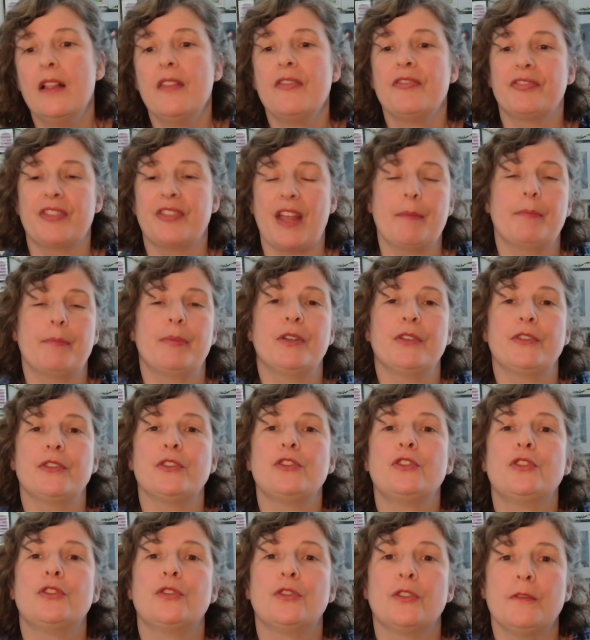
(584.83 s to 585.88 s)
That person
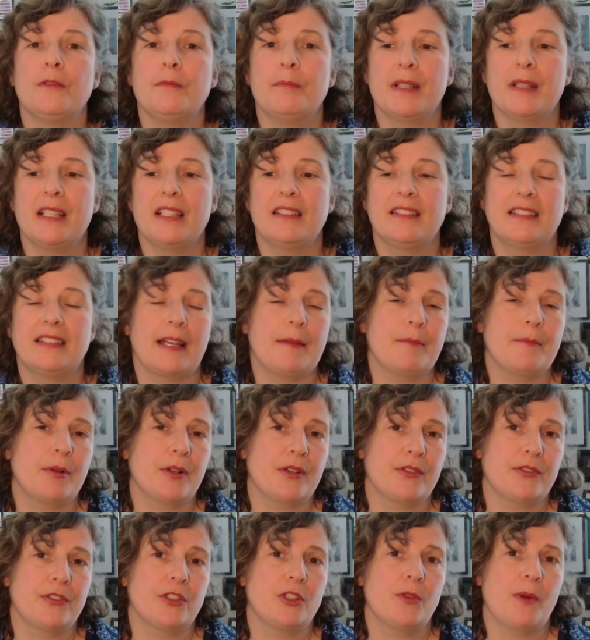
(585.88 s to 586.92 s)
shouldn't be the same
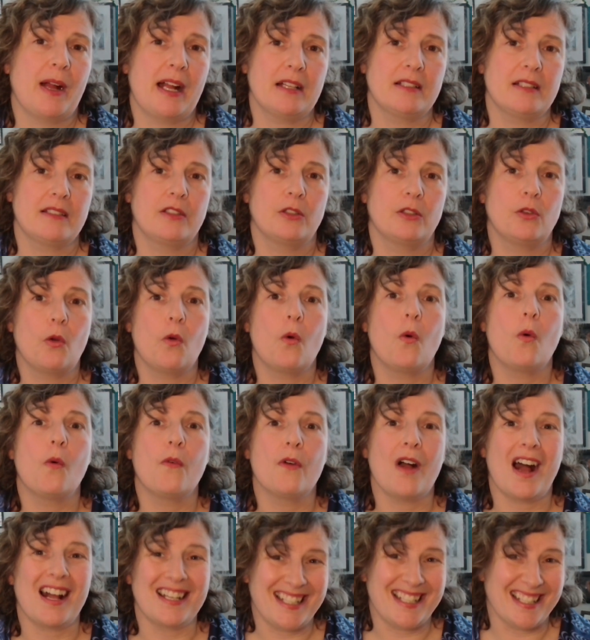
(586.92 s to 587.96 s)
person who has the
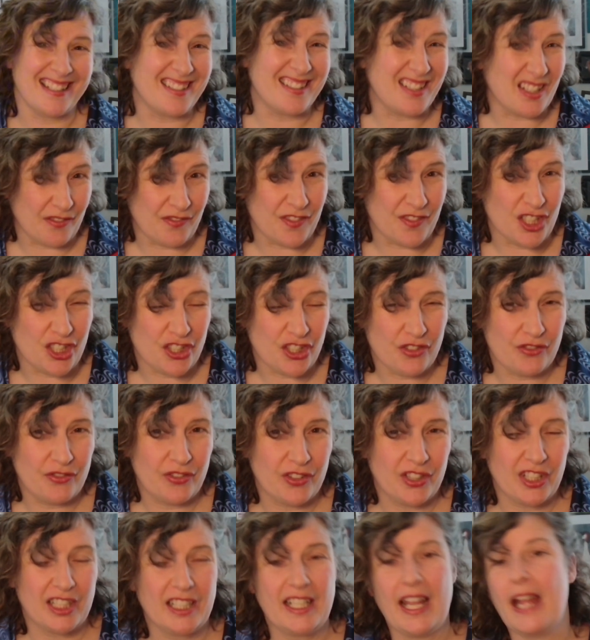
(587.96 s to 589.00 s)
core artistic vision
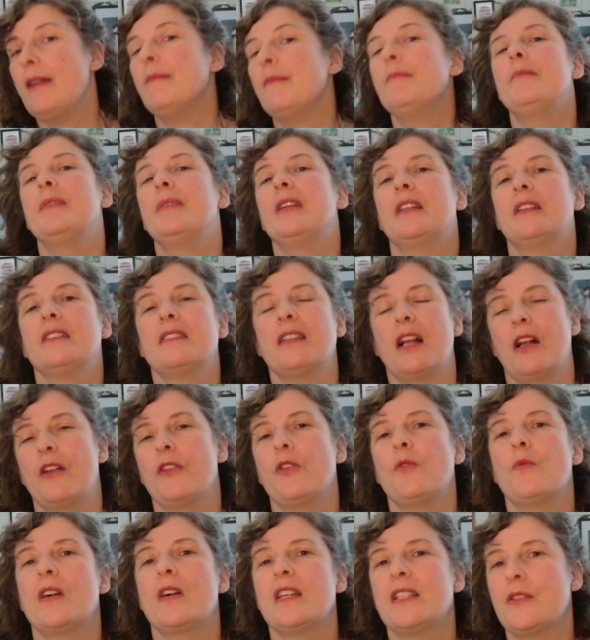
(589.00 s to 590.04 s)
for the game, because
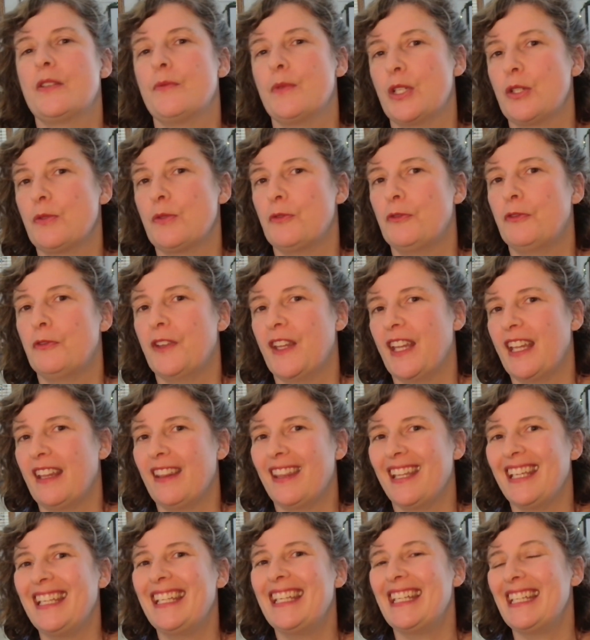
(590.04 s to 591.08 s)
otherwise wishful
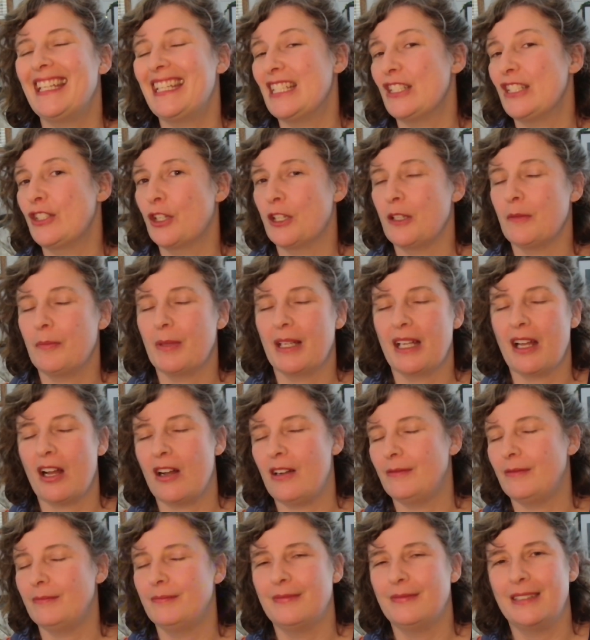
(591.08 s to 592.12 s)
thinking is going to
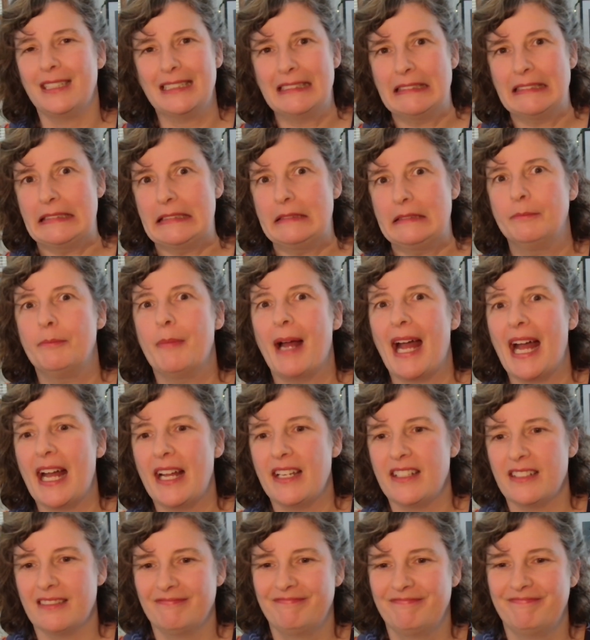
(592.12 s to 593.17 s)
become
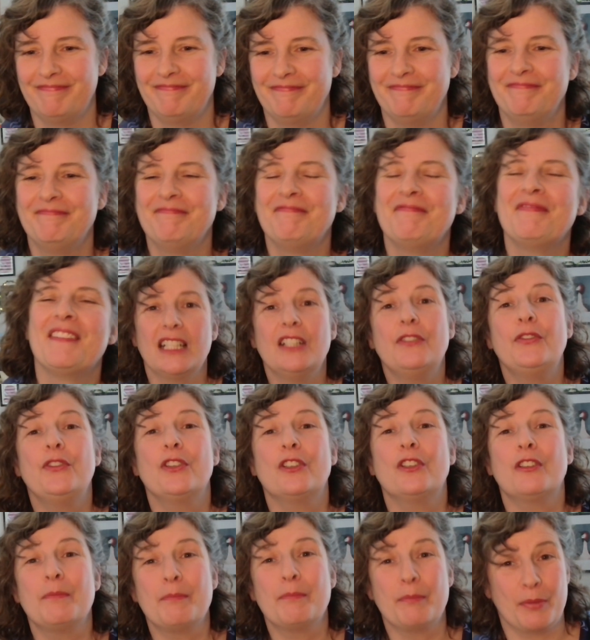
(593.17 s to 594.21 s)
bad. If
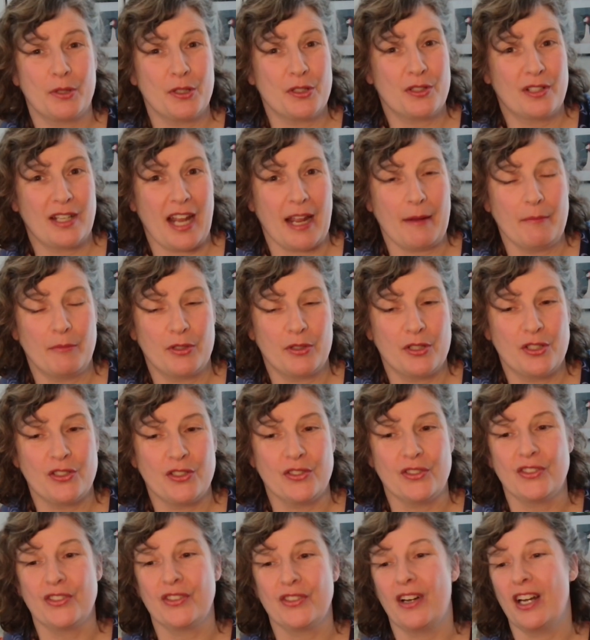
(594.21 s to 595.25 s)
you're a game
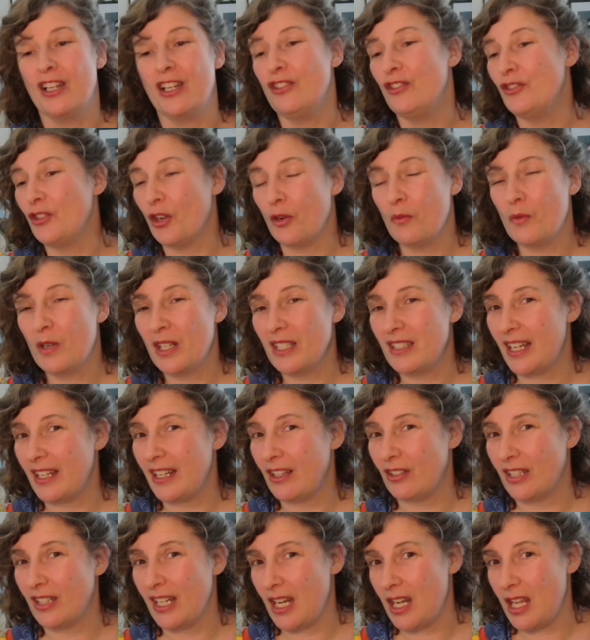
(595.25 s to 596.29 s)
producer and you don't want to take
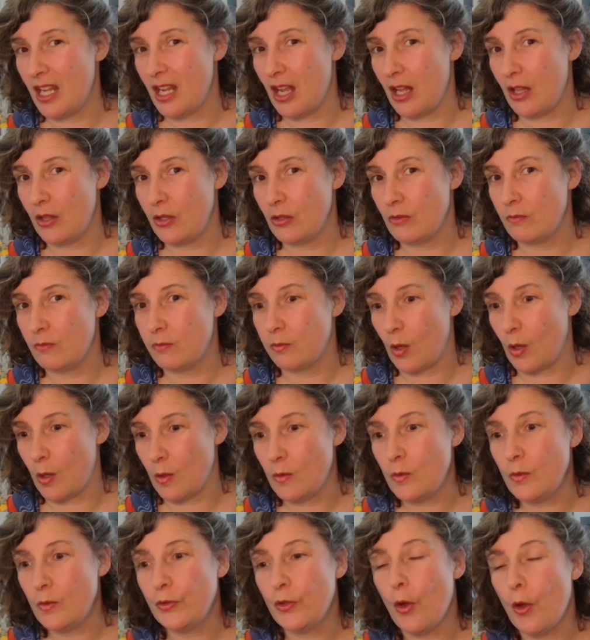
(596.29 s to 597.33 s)
on any other
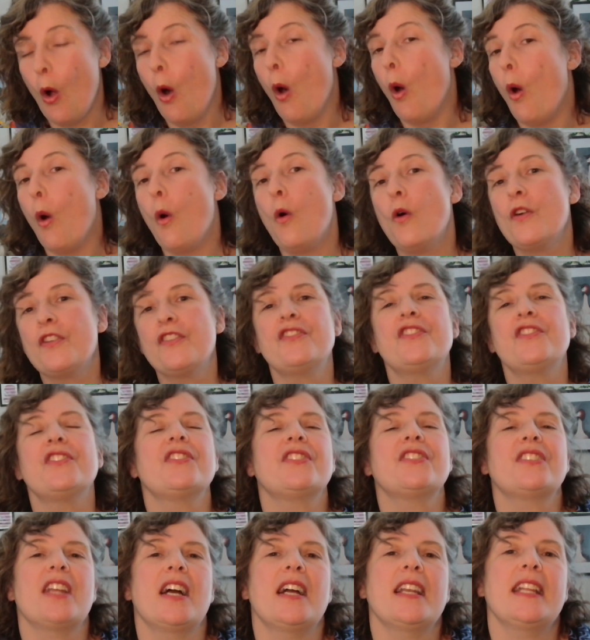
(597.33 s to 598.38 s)
roles, or you're just
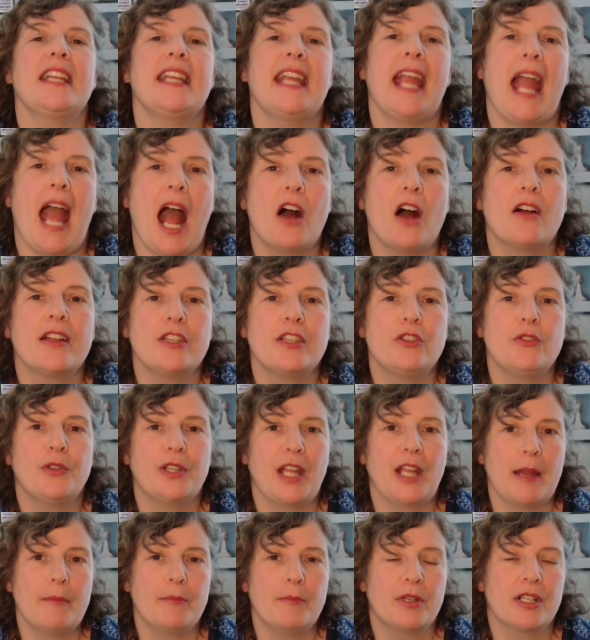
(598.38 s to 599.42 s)
starting out in your
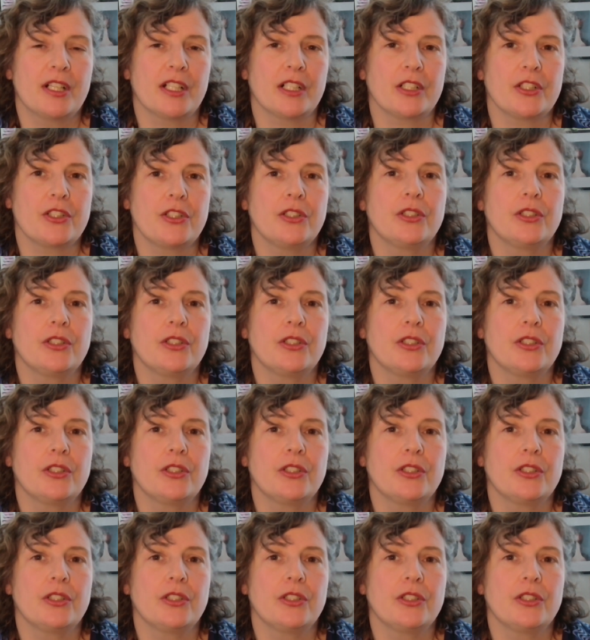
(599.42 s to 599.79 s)
game production